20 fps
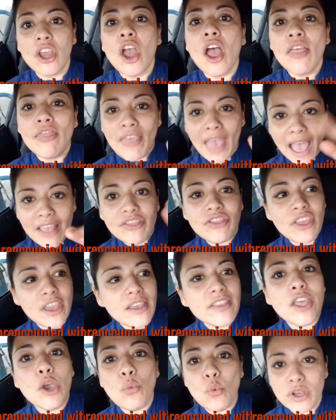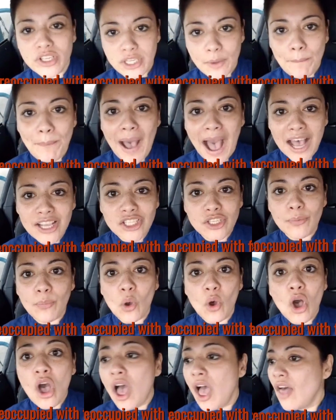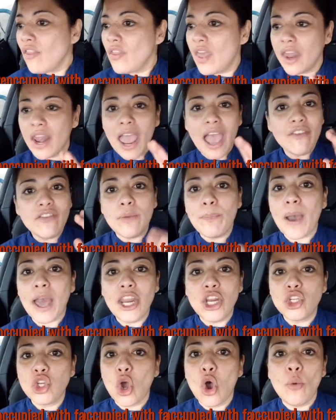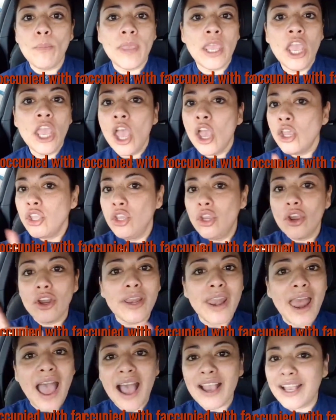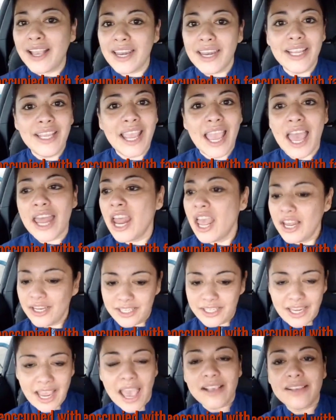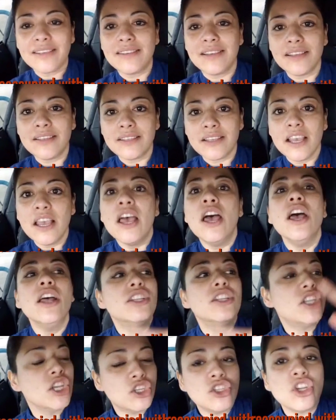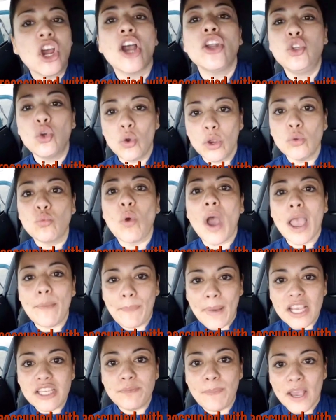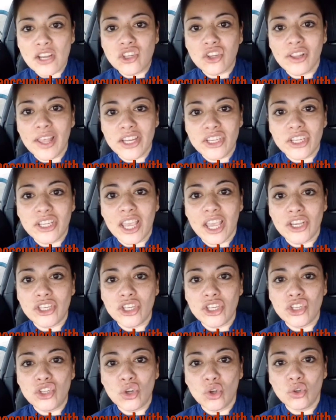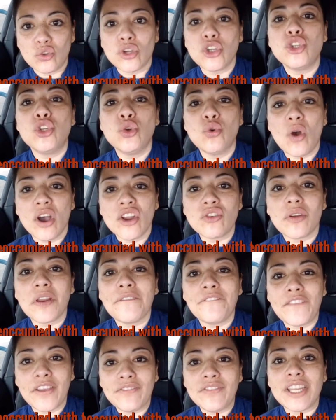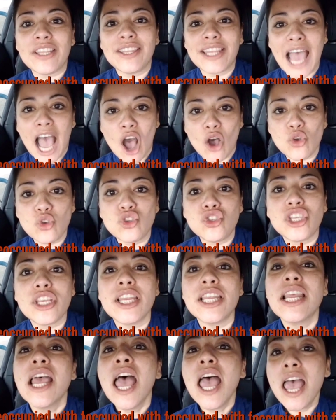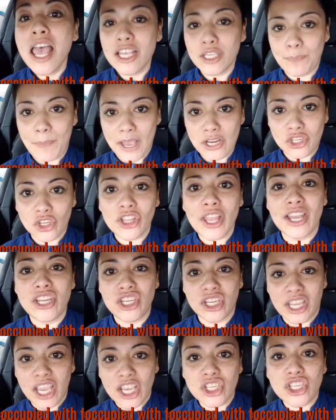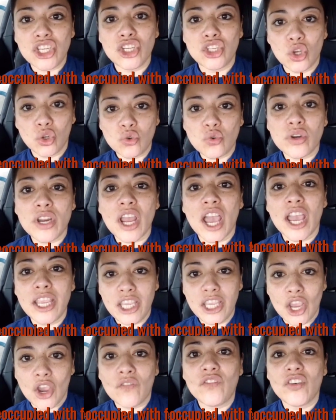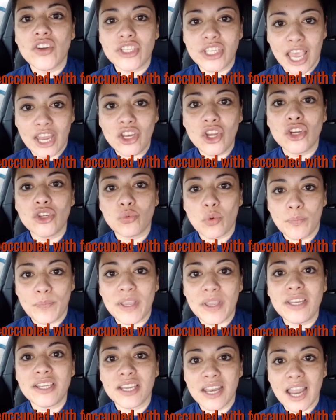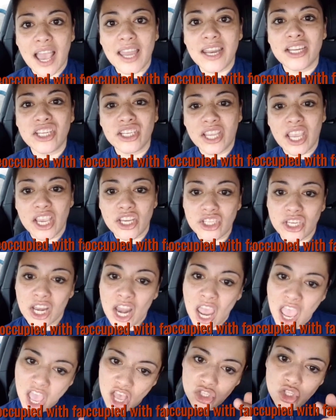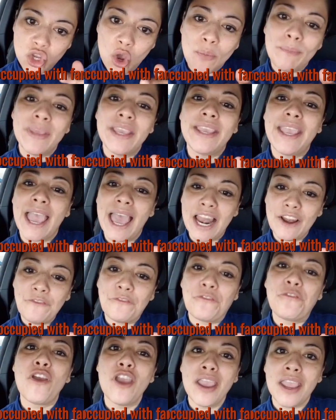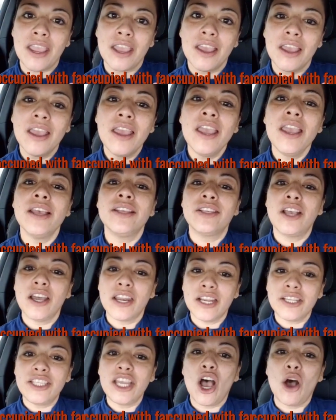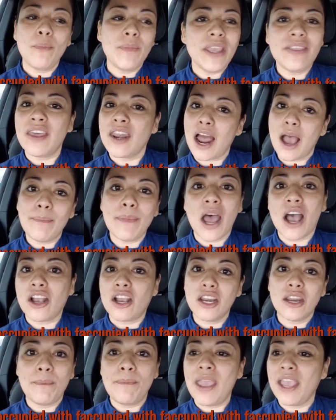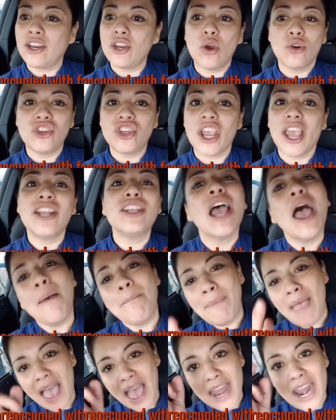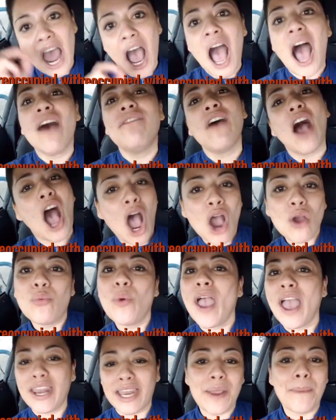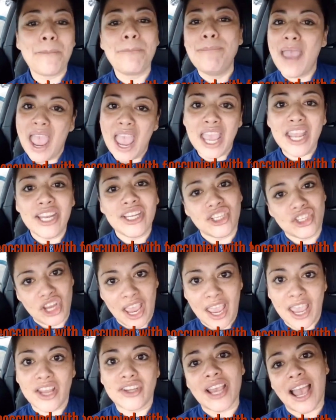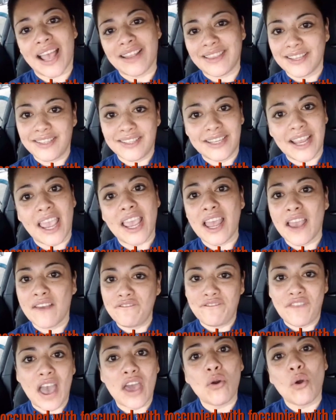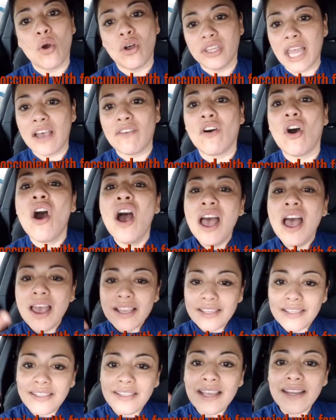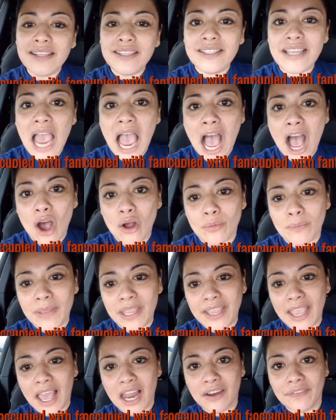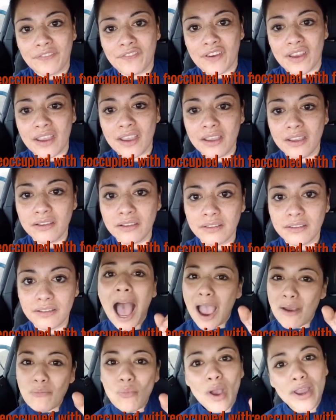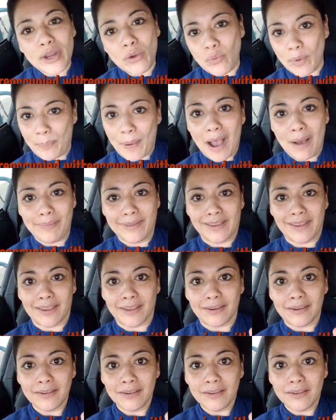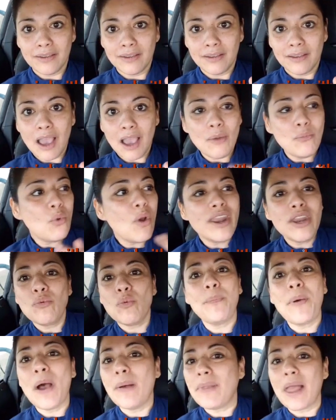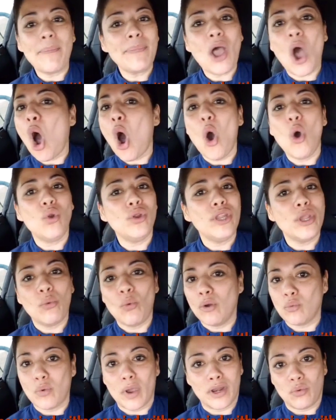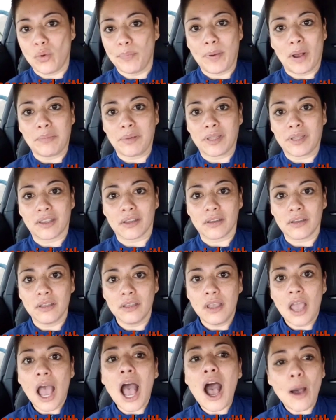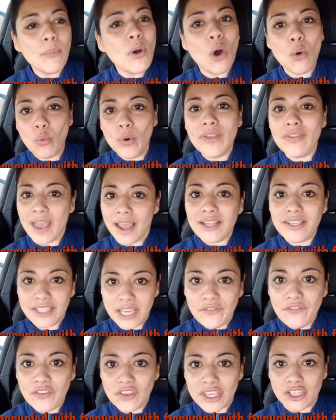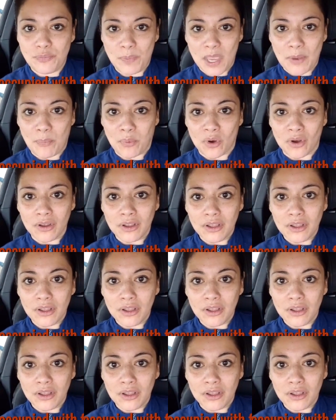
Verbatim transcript: That thing that was impossible that everybody told me, you're not going to get Texas to start doing right by special education children. 250,000 special education children a year for 10 years were being denied education. So Miguel Free is going to tell me that I'm not going to make no change. Man, I've already made change at the state and federal level. Sit down, Miguel Free. I'm running Republican. I'm running Republican. I'm the only one running Republican. I'm going to win that seat for these people.